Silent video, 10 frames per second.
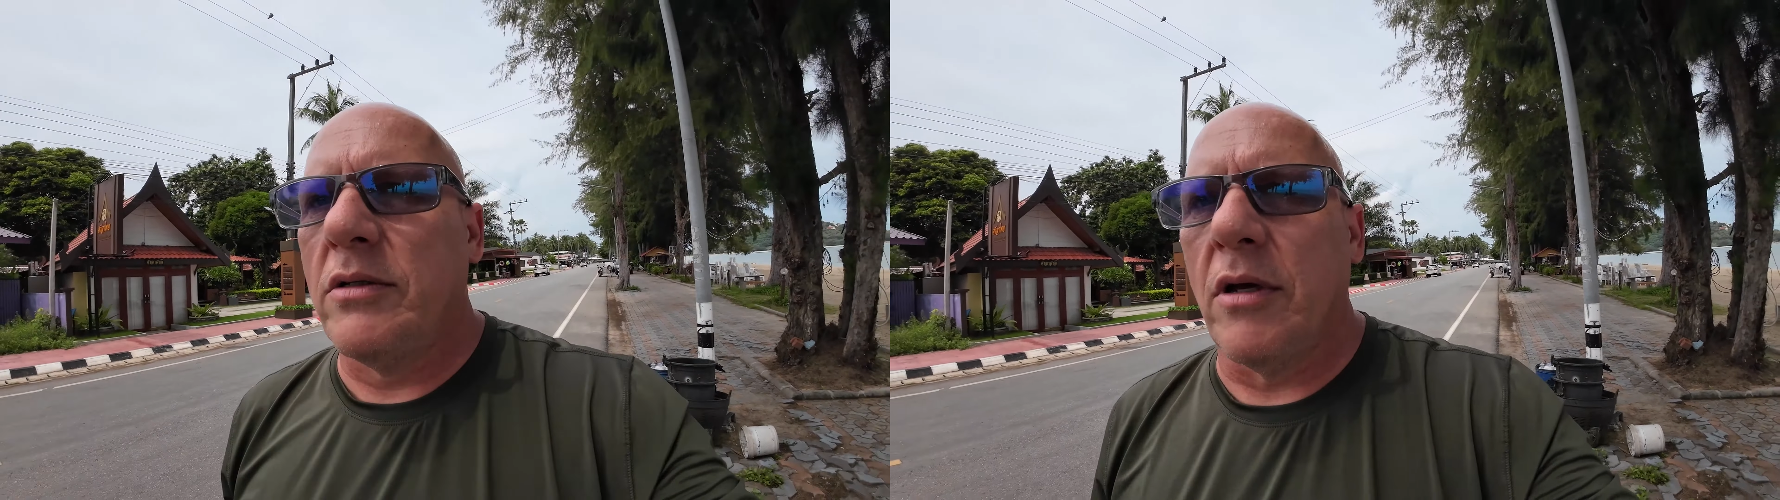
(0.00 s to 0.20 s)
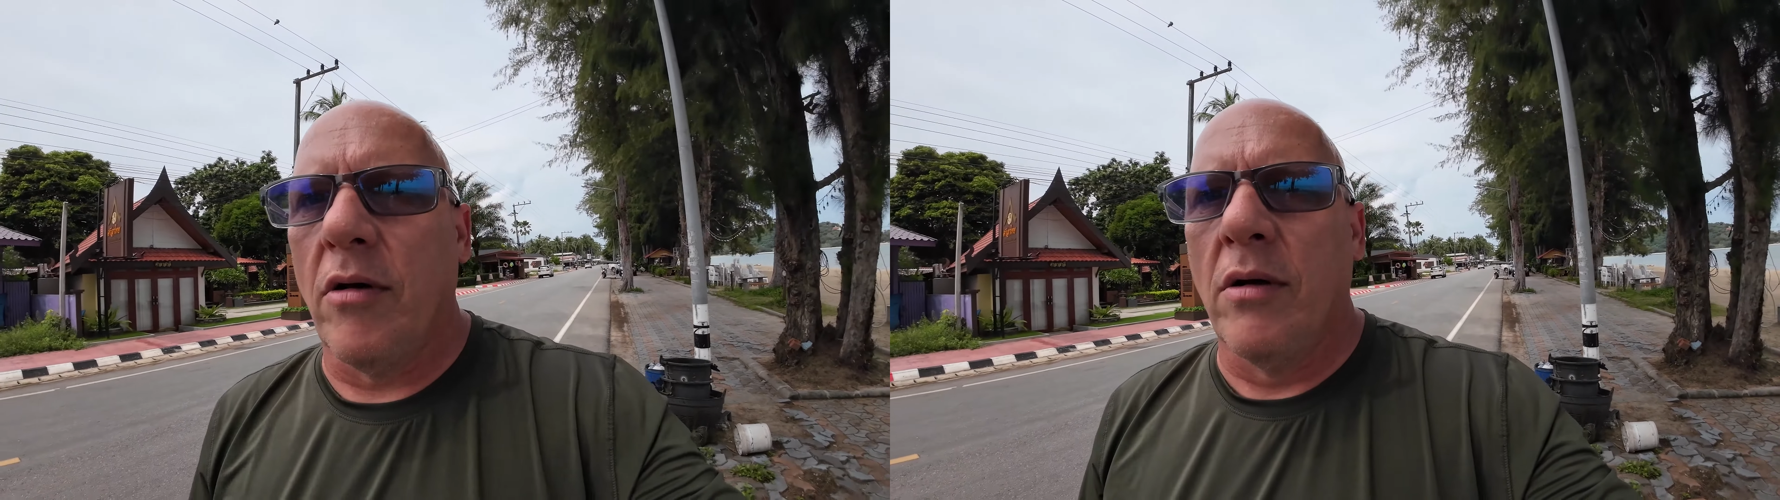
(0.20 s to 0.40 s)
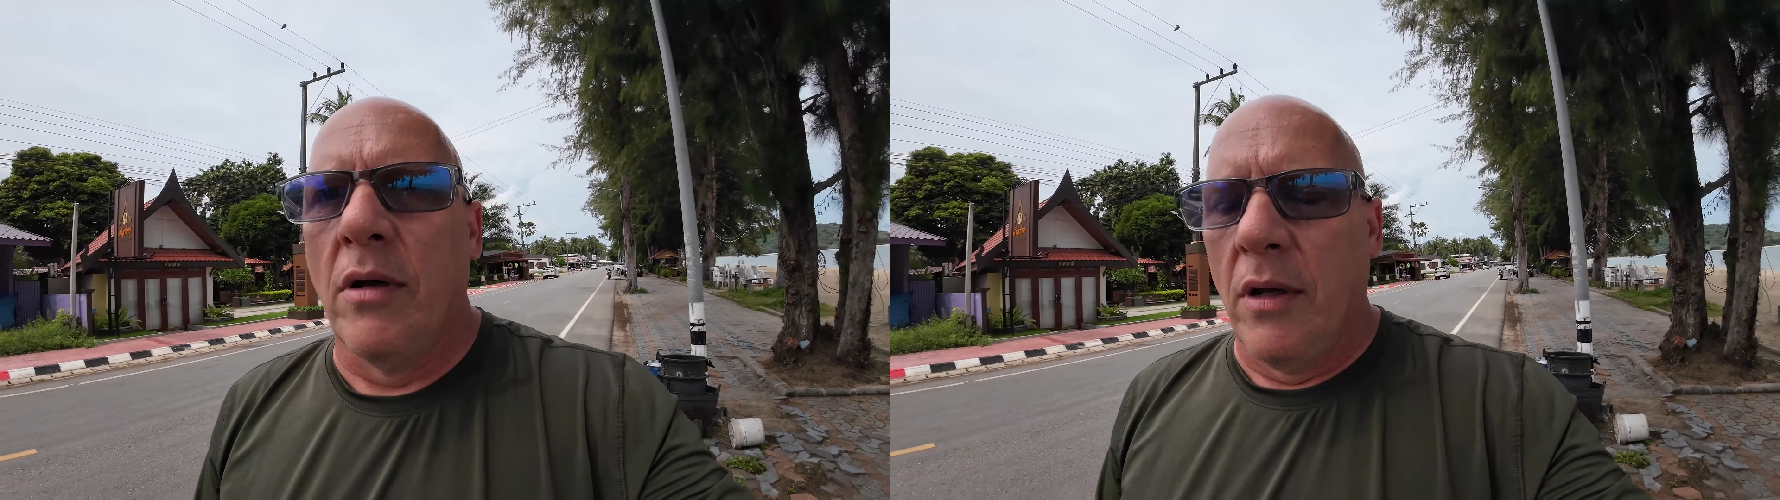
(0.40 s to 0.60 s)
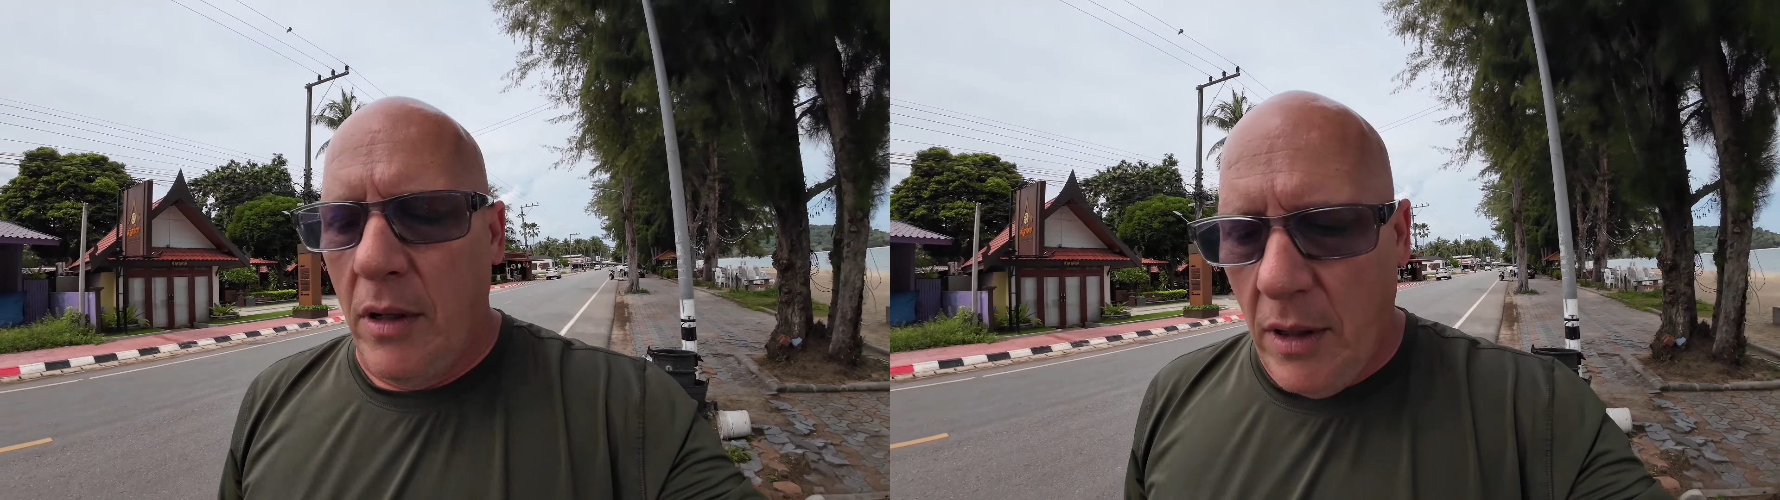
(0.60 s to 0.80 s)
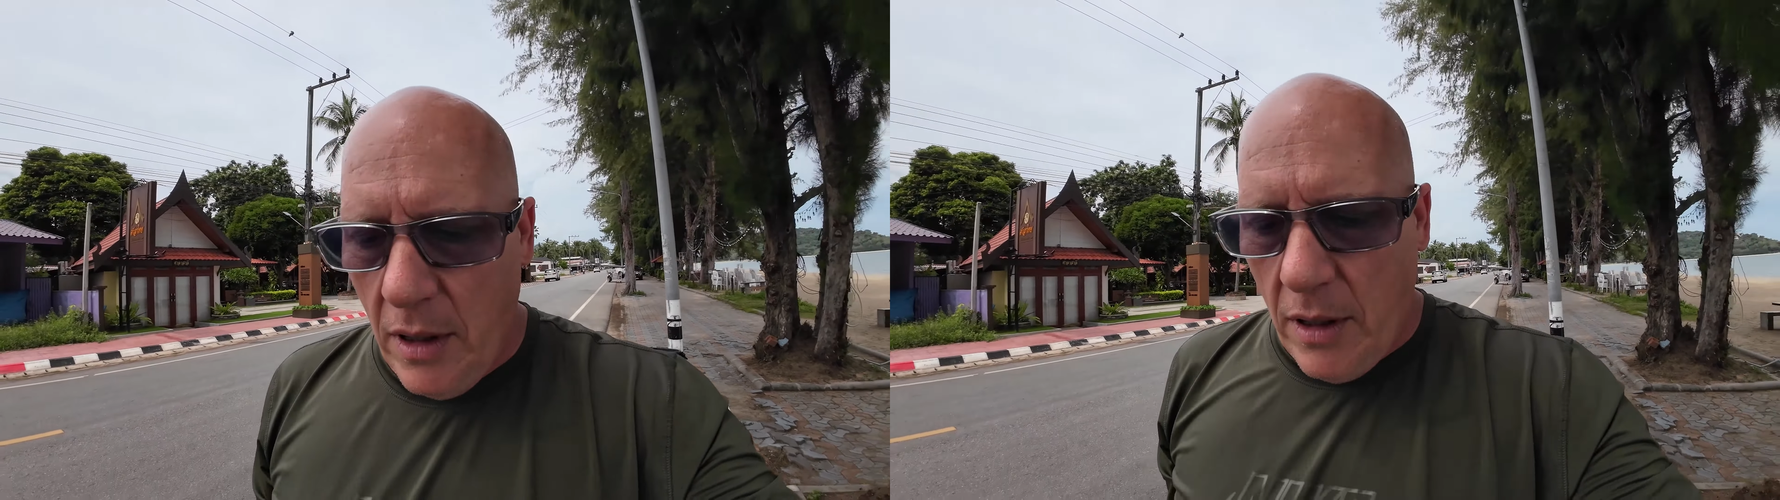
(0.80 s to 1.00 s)
So,
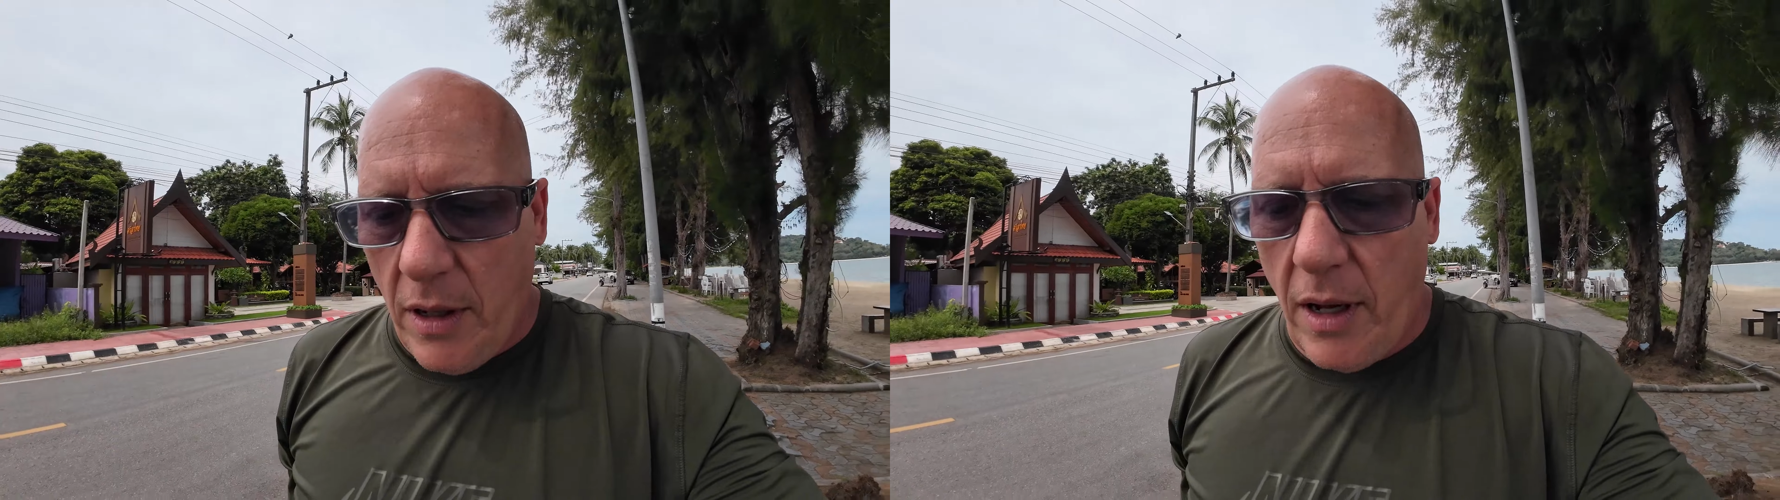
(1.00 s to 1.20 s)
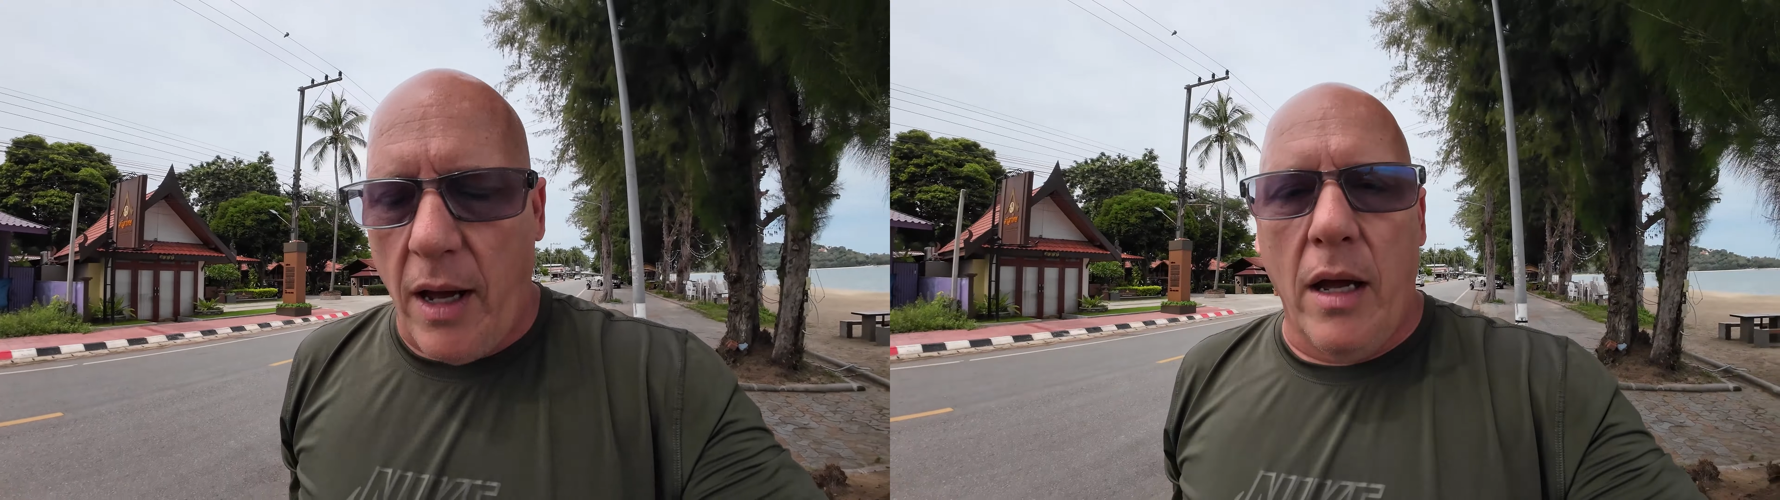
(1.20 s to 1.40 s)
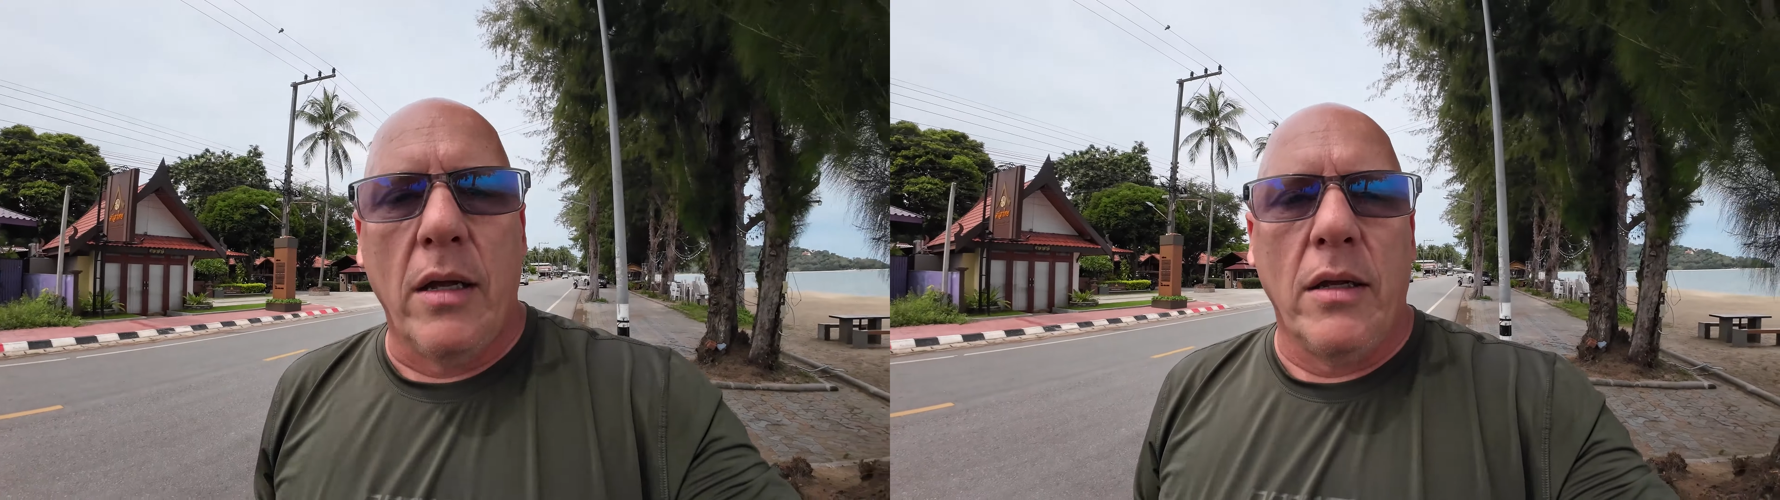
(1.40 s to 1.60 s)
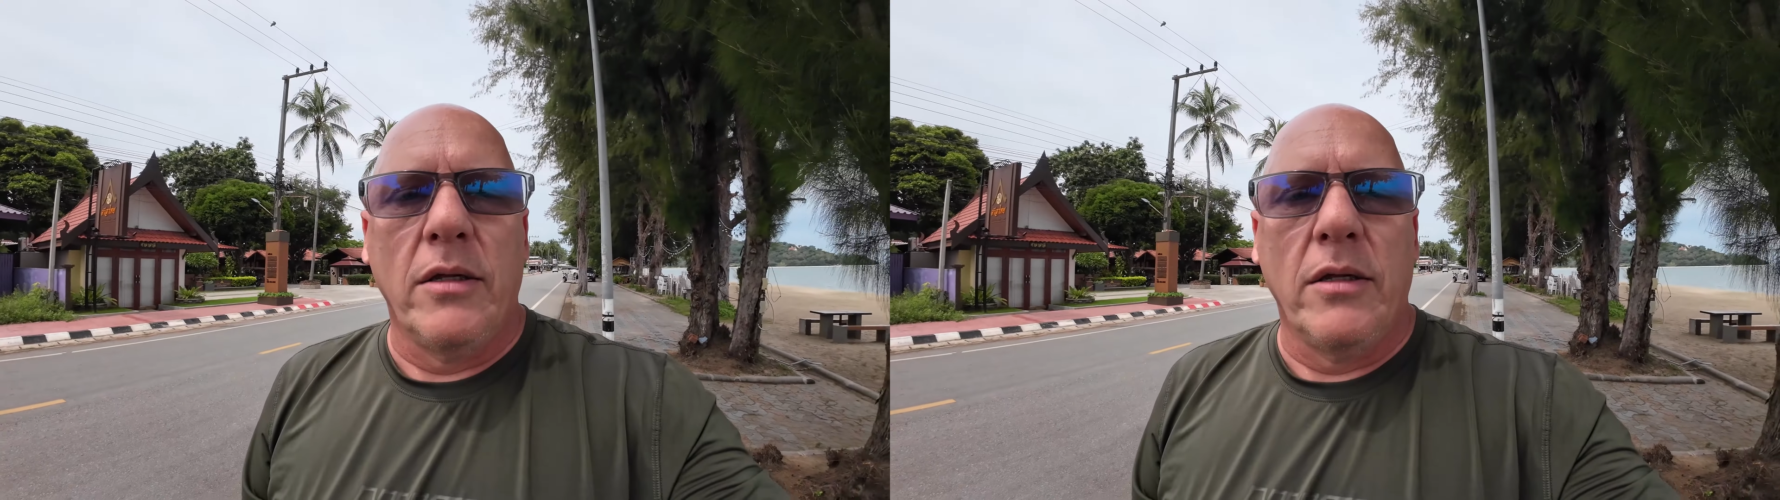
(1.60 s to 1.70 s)
uh,